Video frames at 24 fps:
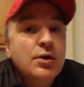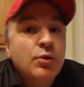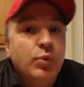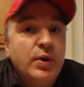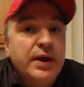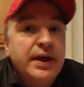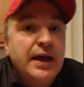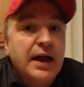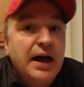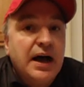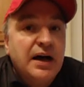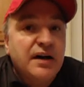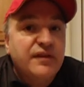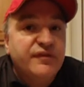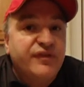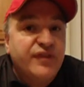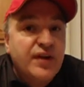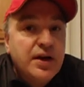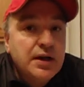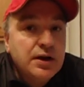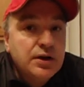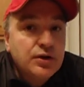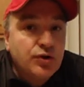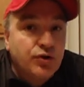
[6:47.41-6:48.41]
We have
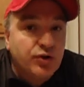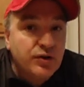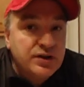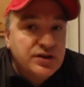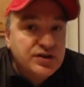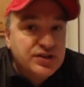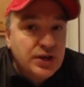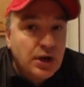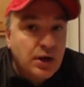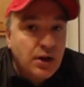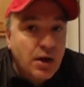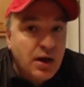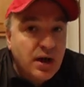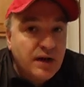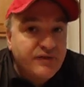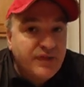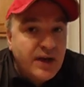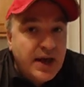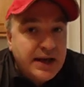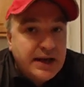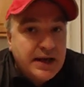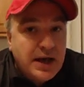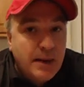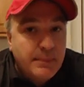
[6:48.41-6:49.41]
Chris
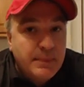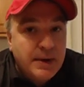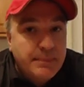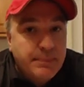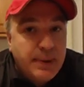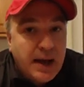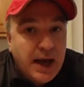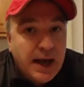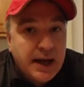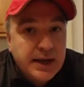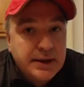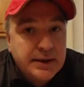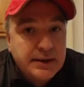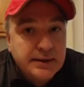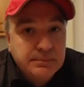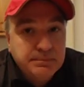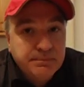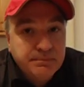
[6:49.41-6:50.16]
Olave coming back,